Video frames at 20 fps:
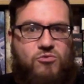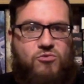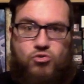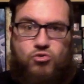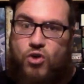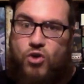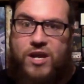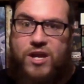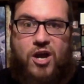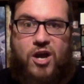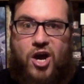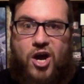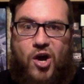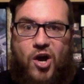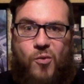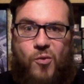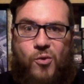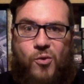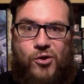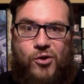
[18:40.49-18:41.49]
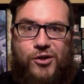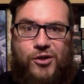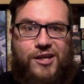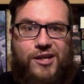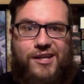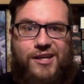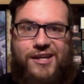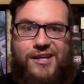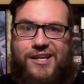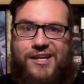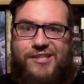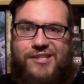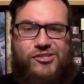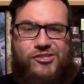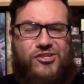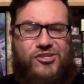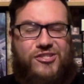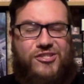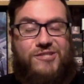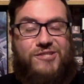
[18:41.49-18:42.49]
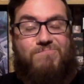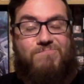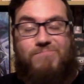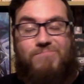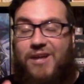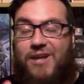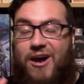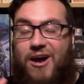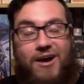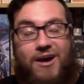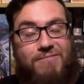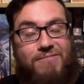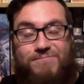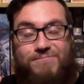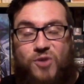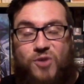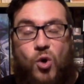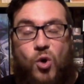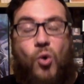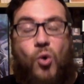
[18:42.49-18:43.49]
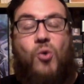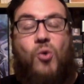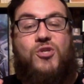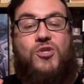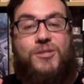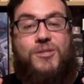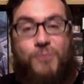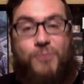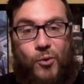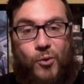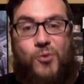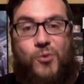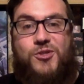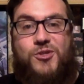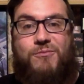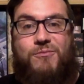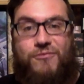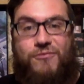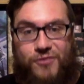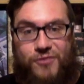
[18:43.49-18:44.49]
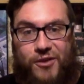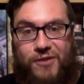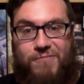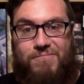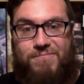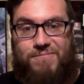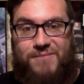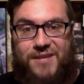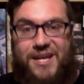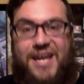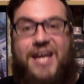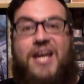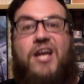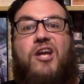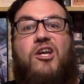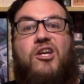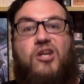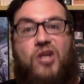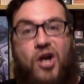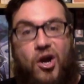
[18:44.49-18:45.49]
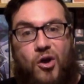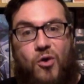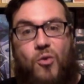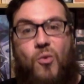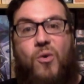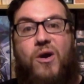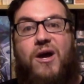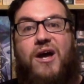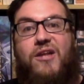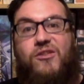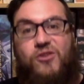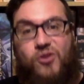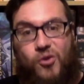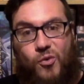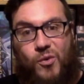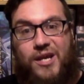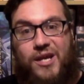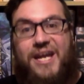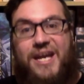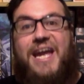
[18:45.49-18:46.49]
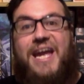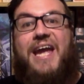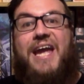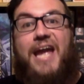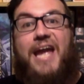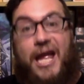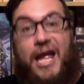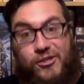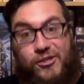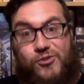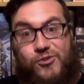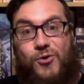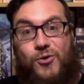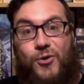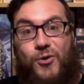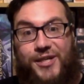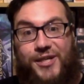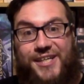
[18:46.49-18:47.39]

Great artwork. Just awesome fun. Go, do it, enjoy.